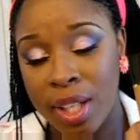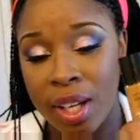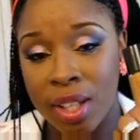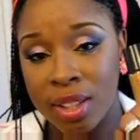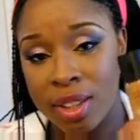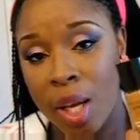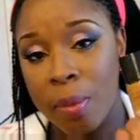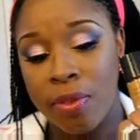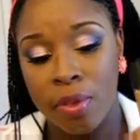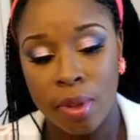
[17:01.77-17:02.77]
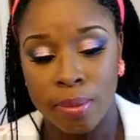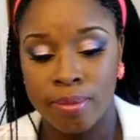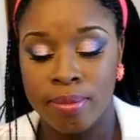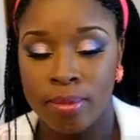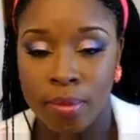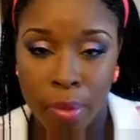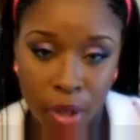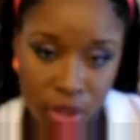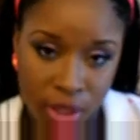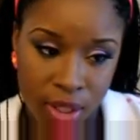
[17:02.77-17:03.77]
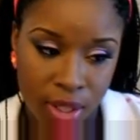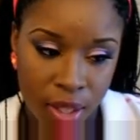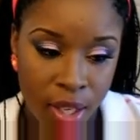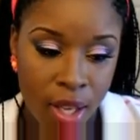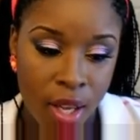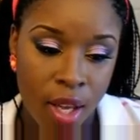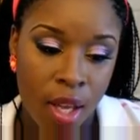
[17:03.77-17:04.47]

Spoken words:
it's not going to stop me from purchasing it.